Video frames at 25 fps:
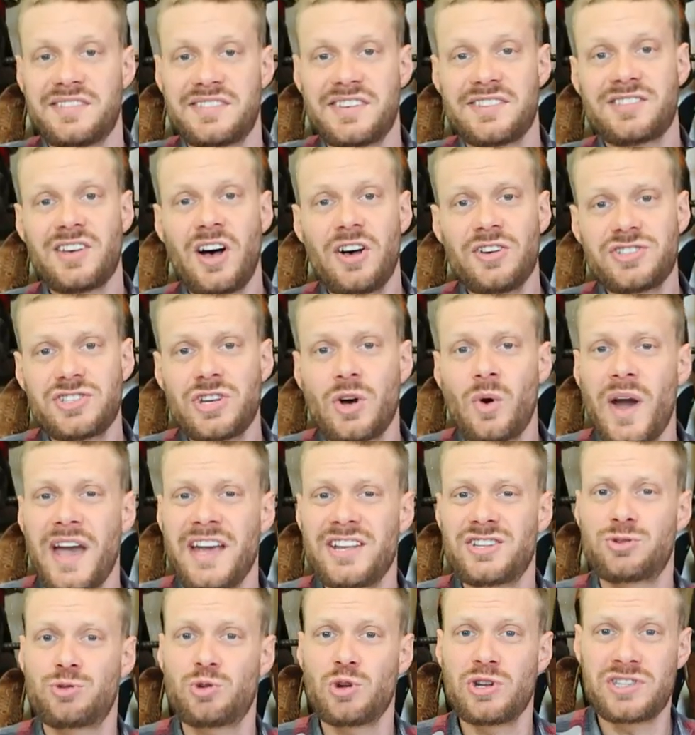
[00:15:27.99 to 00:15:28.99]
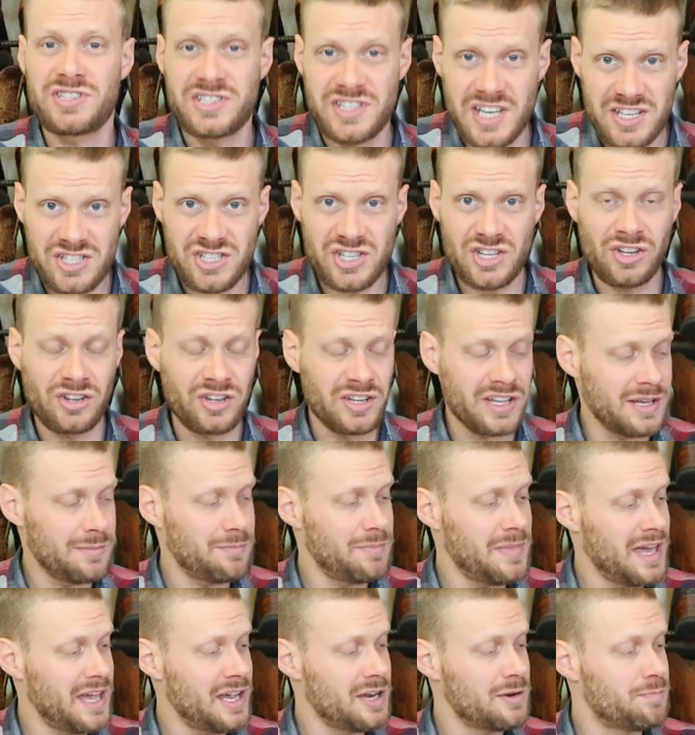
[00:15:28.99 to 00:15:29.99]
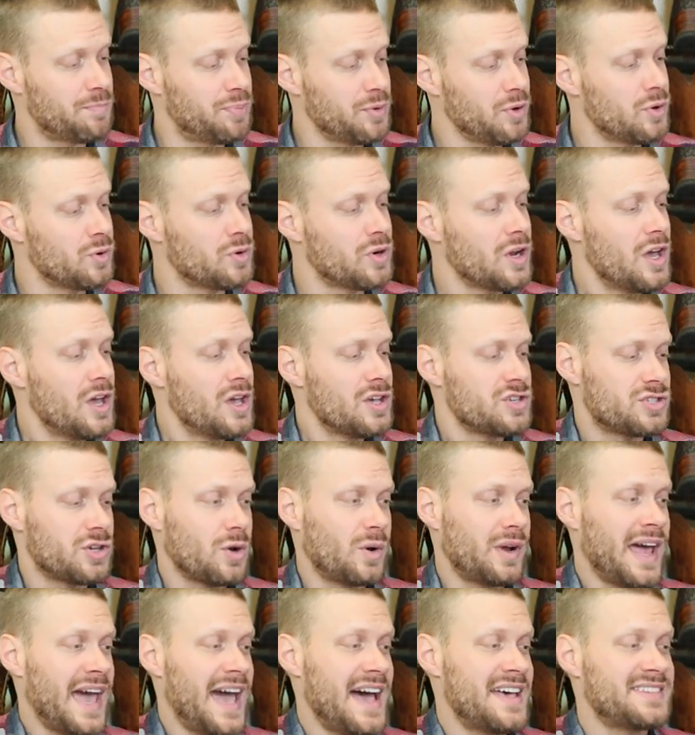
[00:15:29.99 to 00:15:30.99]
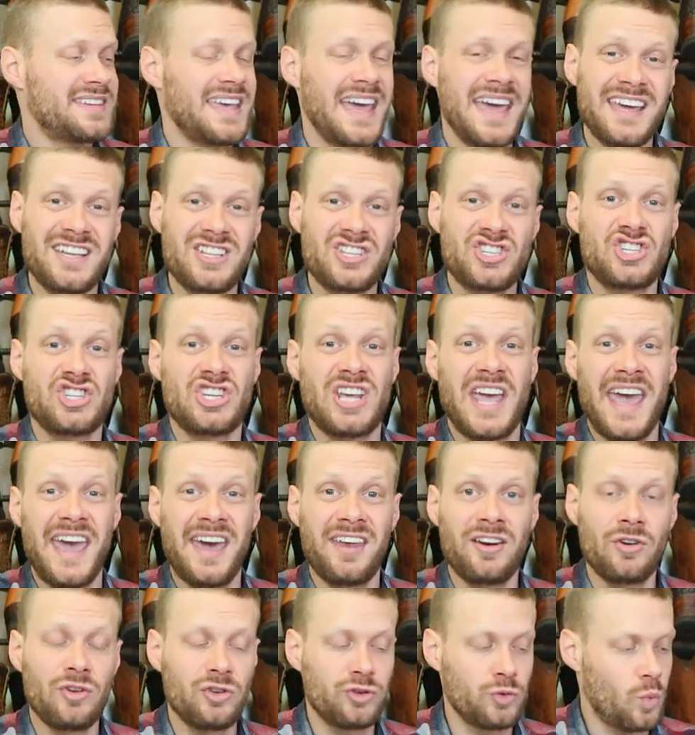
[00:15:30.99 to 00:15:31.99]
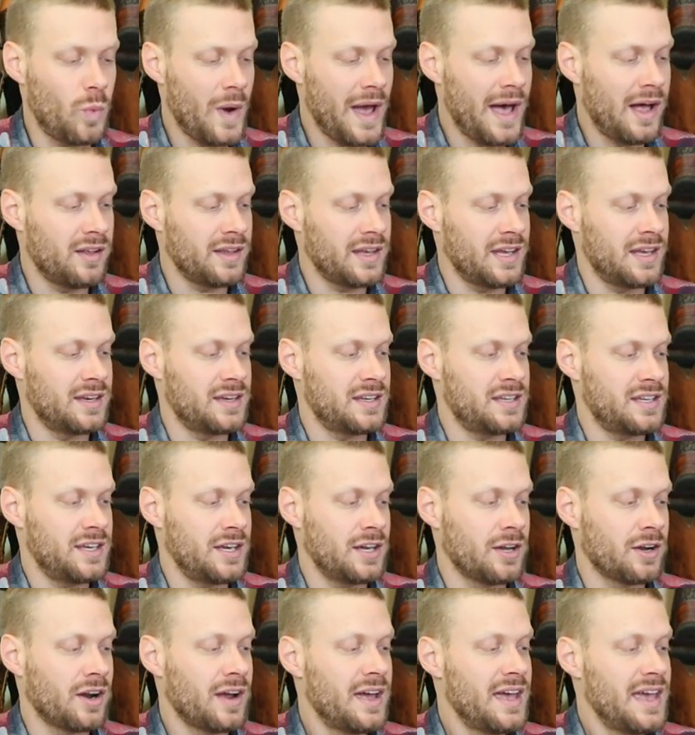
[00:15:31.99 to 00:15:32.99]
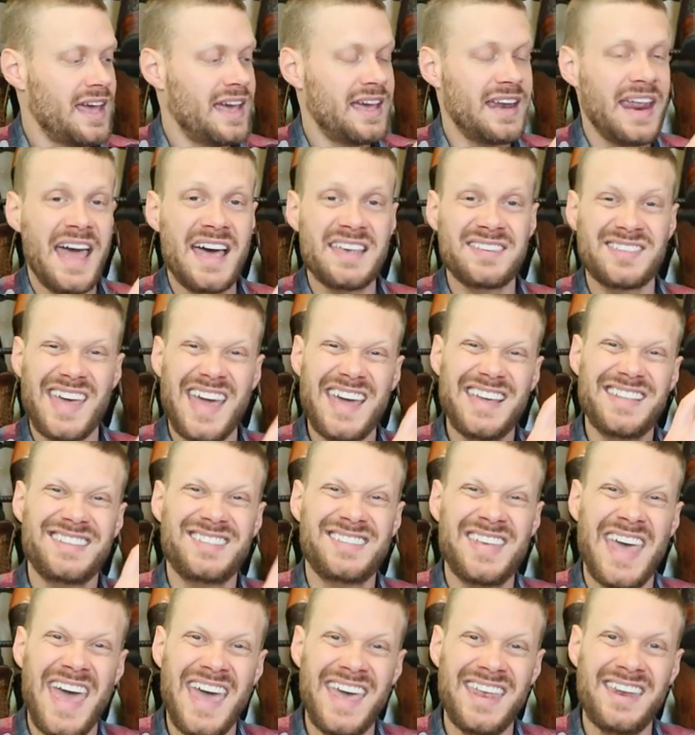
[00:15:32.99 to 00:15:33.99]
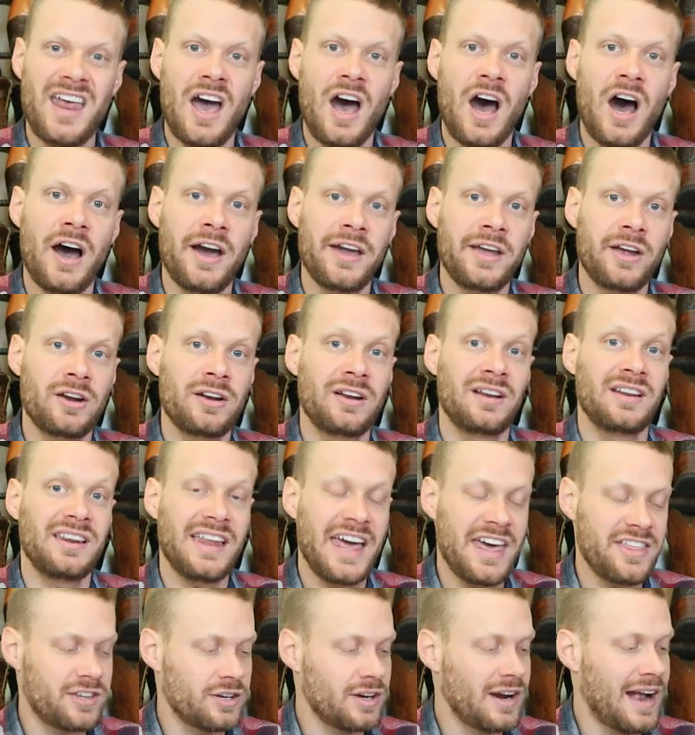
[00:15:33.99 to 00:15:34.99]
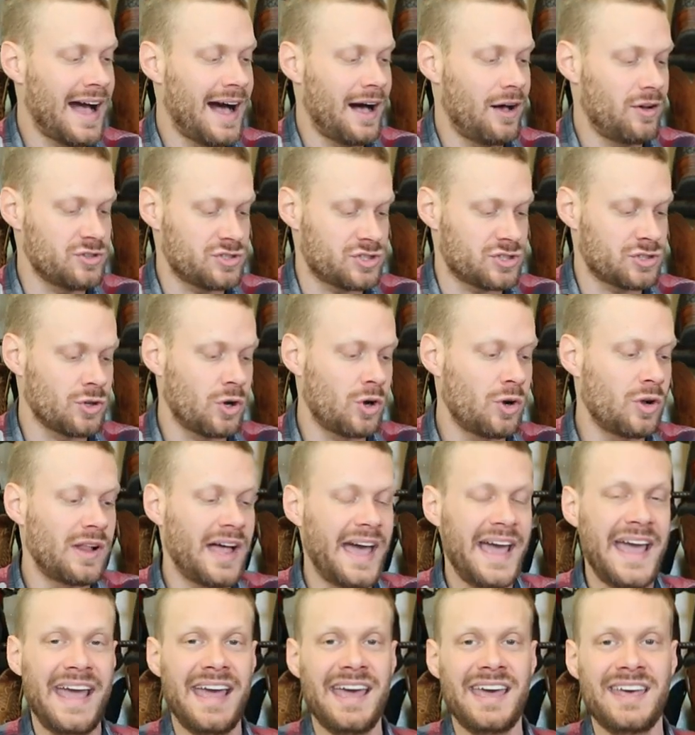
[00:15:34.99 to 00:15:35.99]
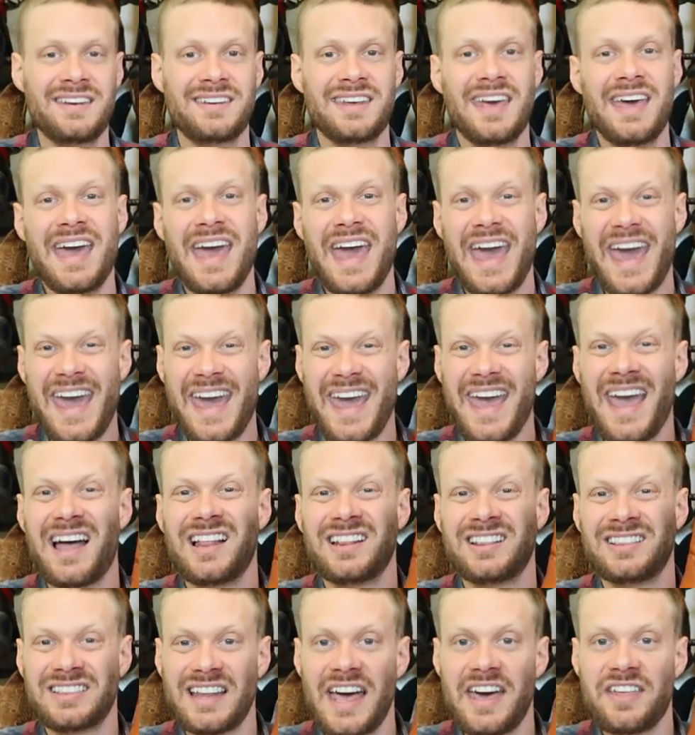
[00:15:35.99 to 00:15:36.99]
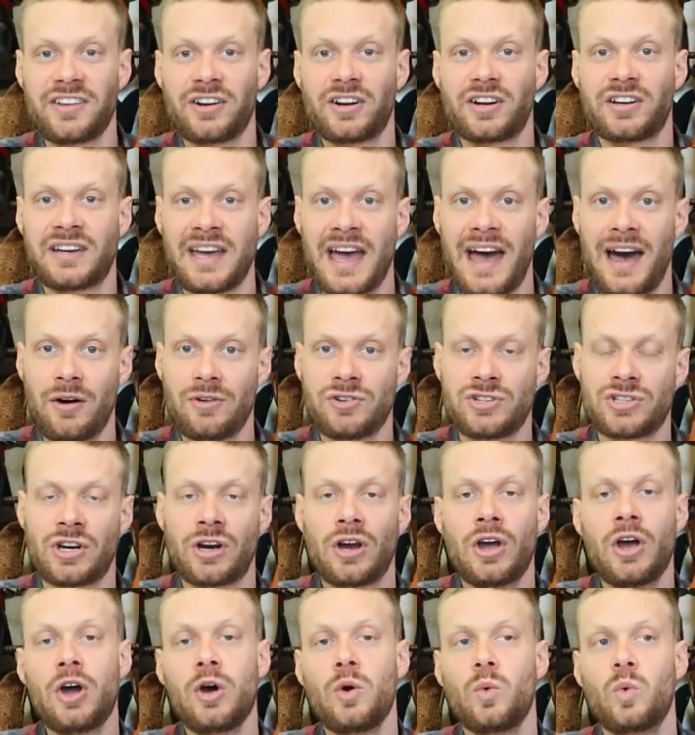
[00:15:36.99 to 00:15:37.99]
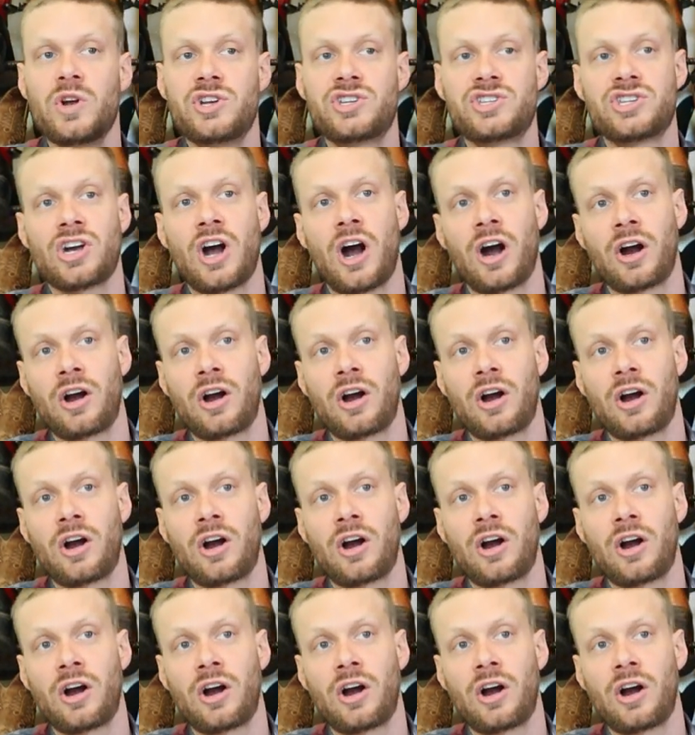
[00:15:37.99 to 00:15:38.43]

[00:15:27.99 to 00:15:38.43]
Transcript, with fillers: This is also a traditionally made boot, so it has a channeled welt in here. It has a 10 iron leather outsole and a leather counter, which